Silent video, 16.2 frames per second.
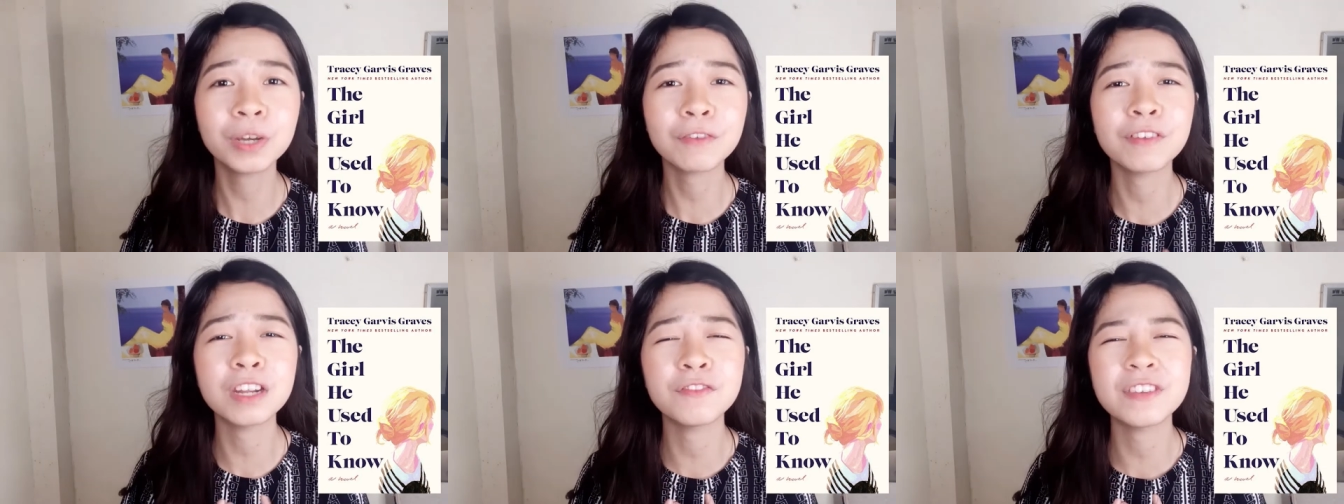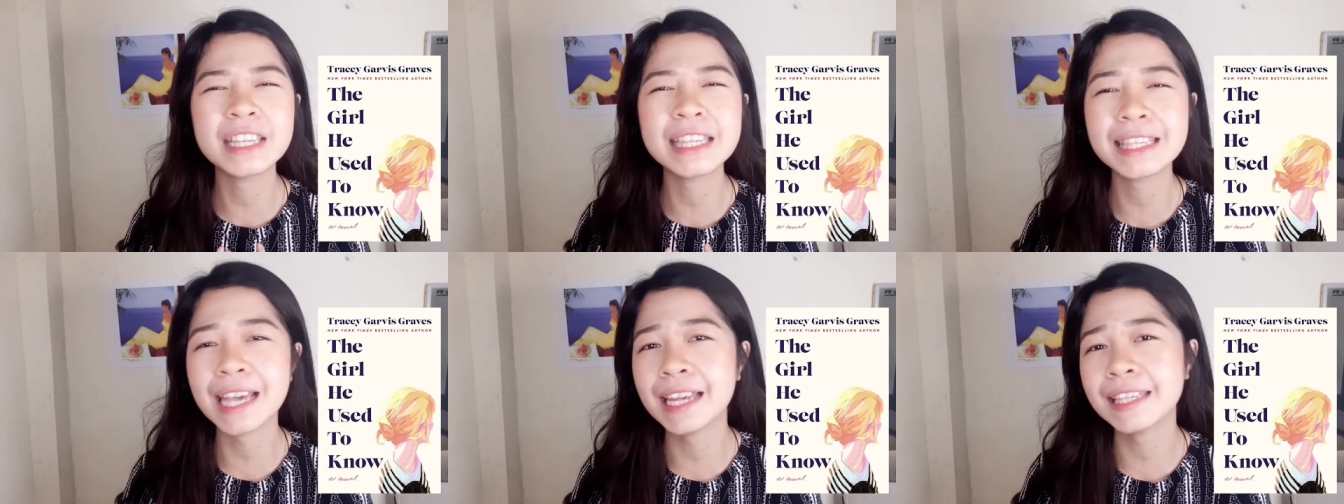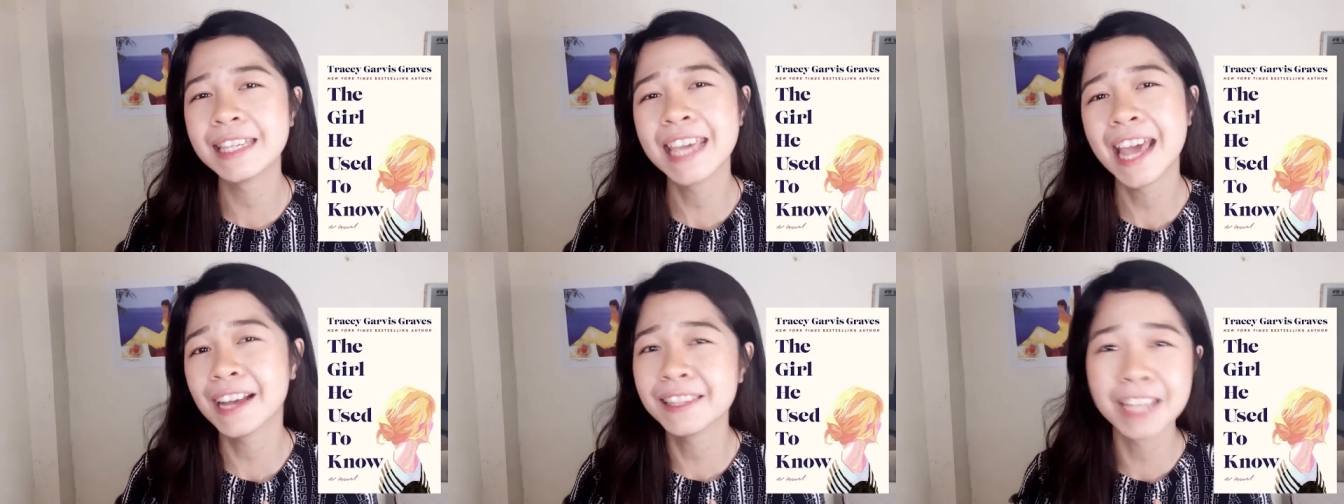even if he says
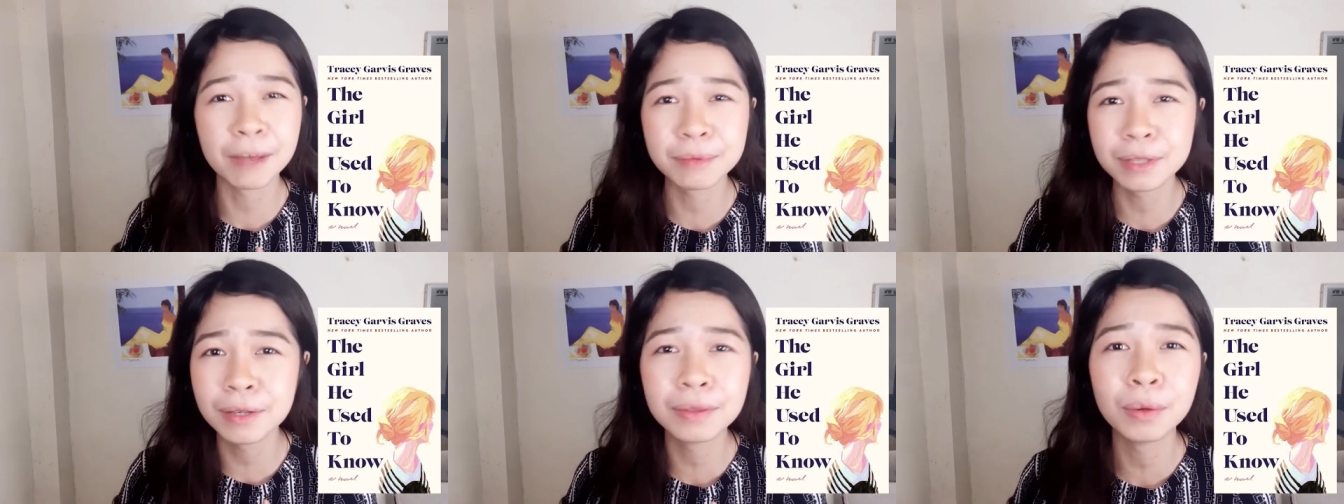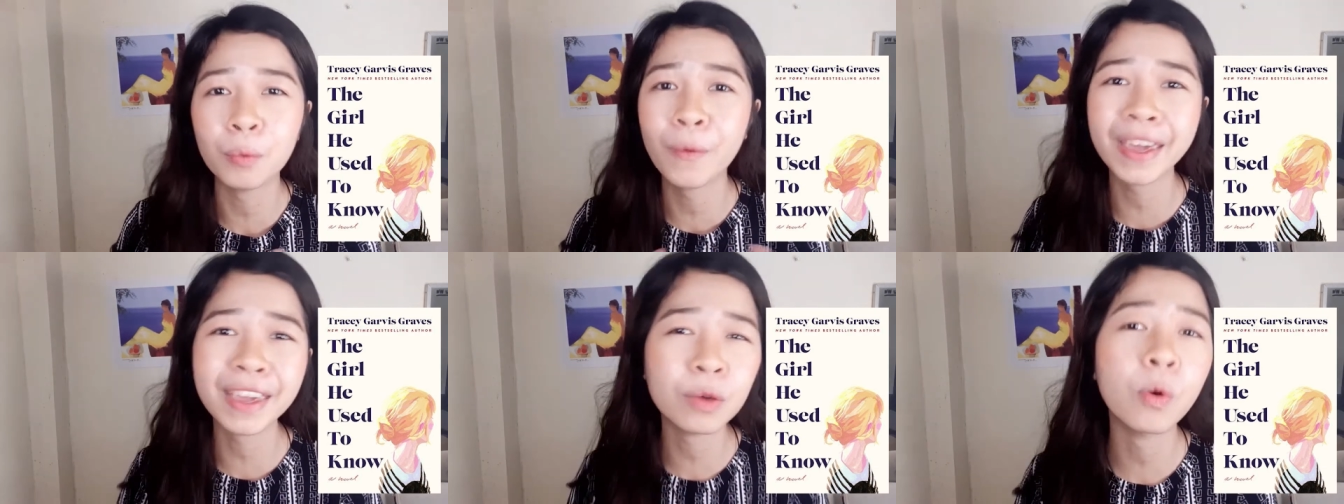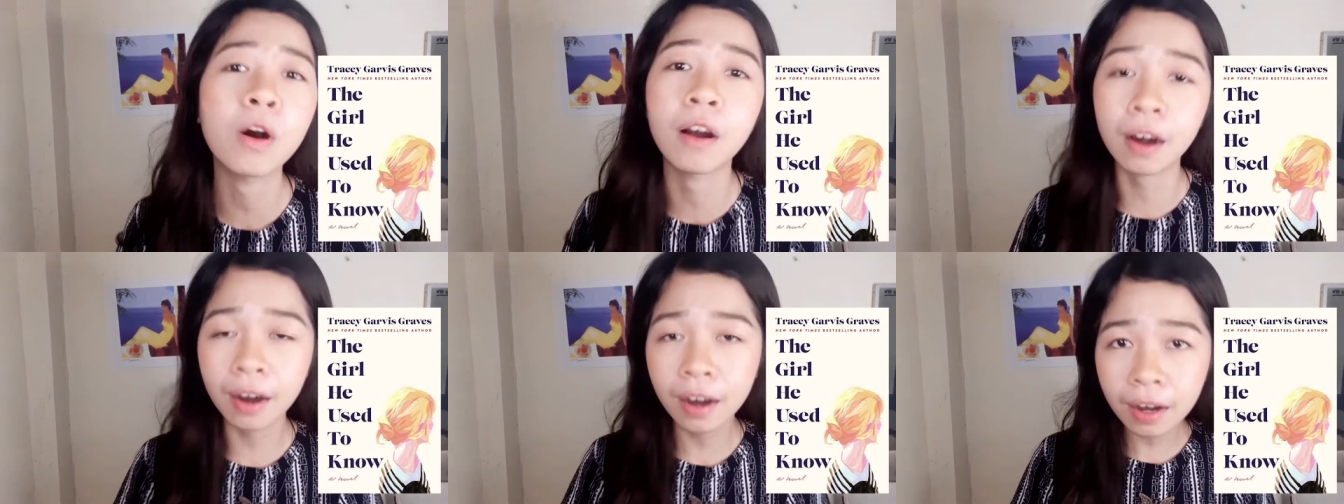he accepts you the way you
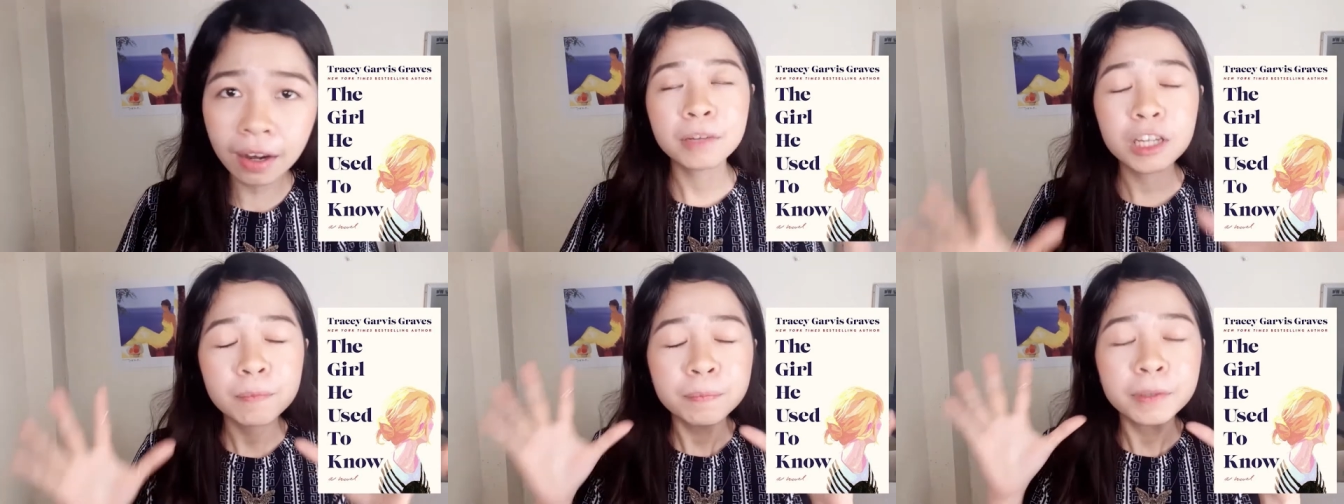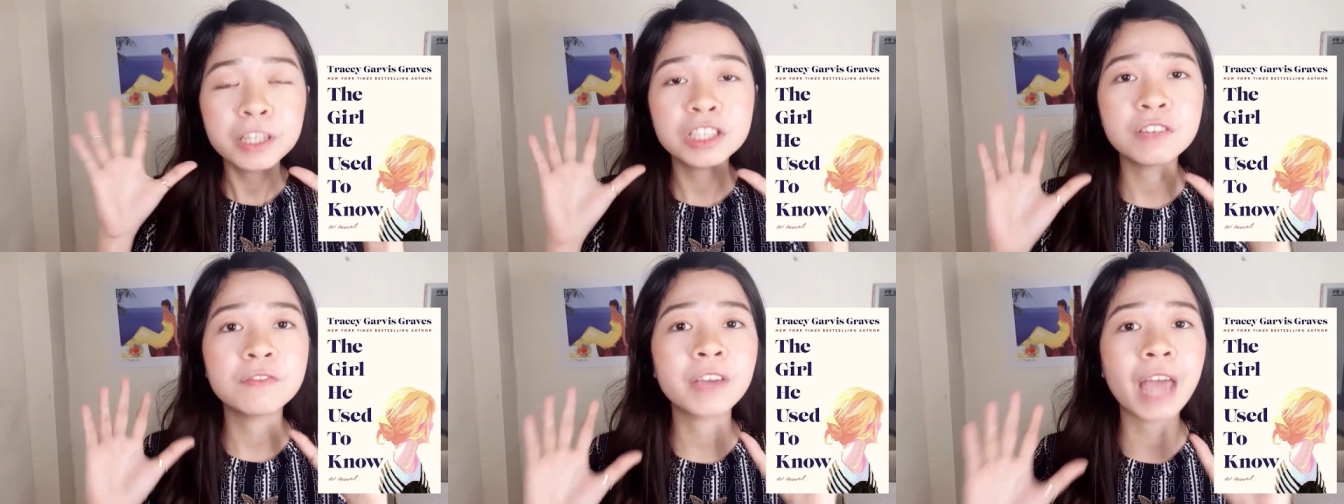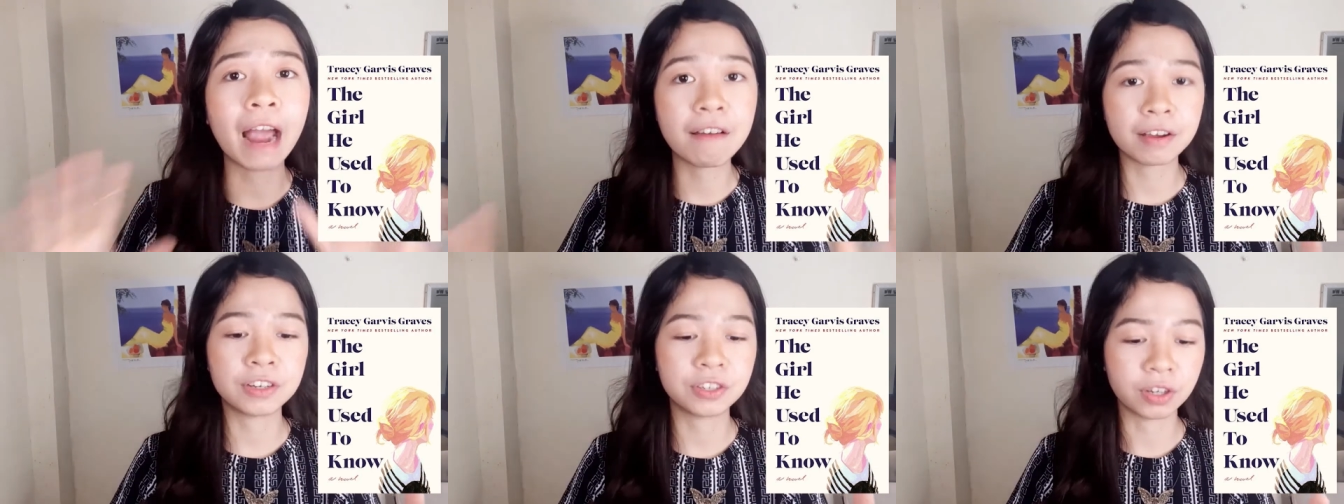are. Manipulative
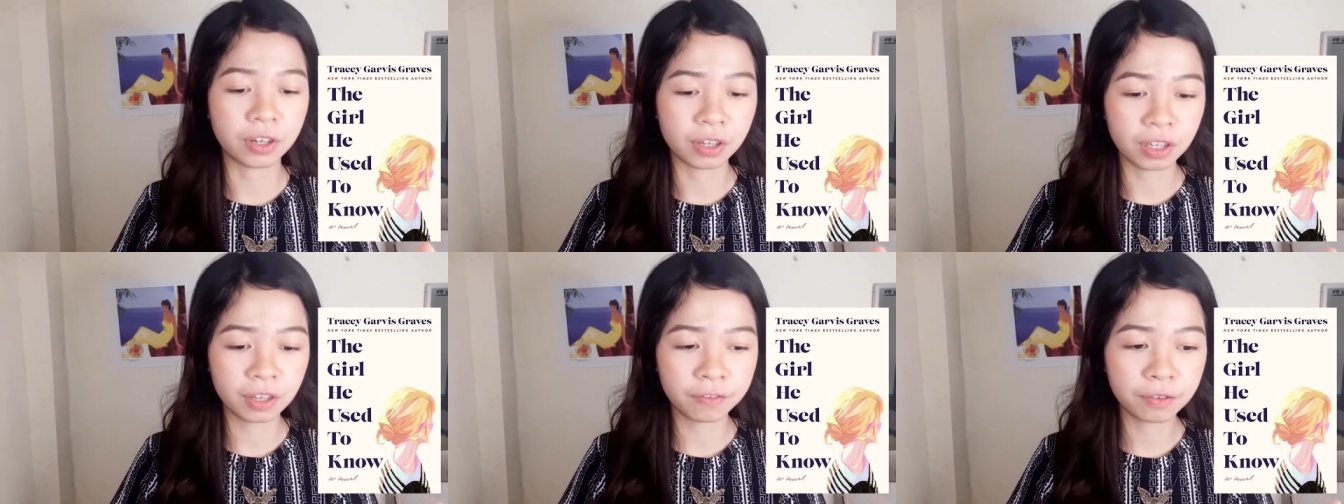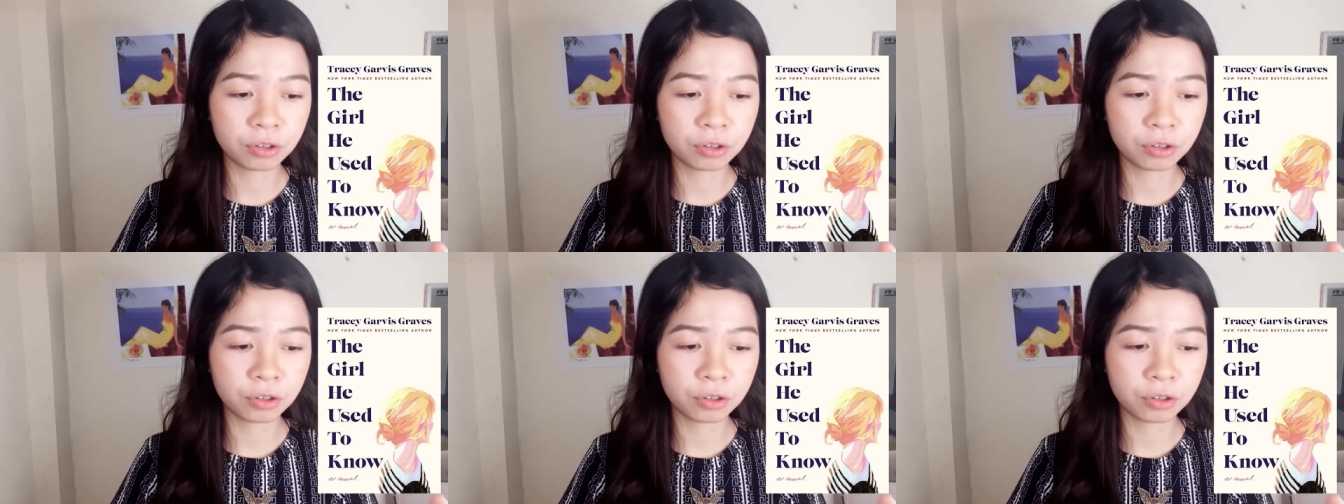character, if you